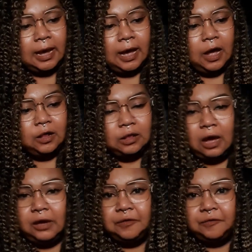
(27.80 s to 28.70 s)
A
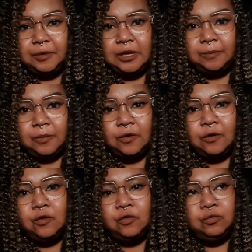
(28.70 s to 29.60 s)
lot of
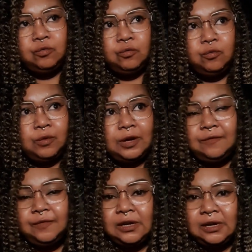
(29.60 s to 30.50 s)
people,
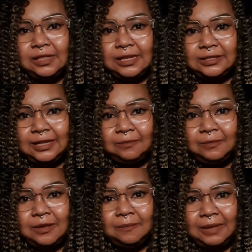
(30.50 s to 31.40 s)
whenever they send me
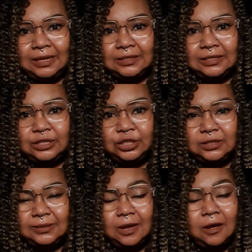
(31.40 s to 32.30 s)
a message,
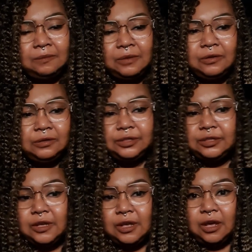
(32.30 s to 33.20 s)
it's almost
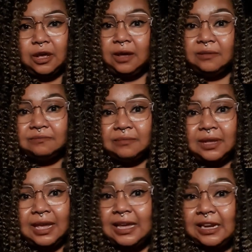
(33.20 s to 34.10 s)

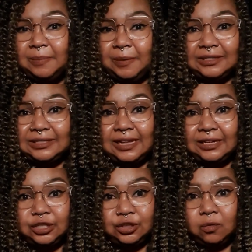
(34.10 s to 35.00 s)
80%
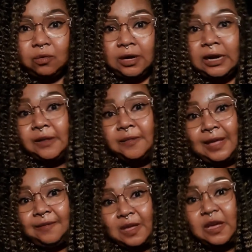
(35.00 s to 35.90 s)
sure
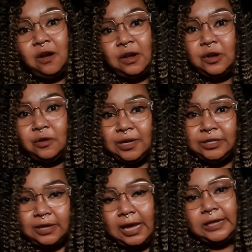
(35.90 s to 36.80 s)
that they are going
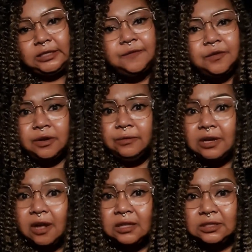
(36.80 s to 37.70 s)
to ask for a
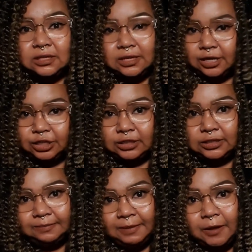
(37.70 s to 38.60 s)
reconciliation
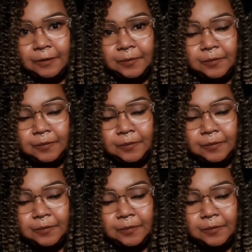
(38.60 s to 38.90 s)
spell.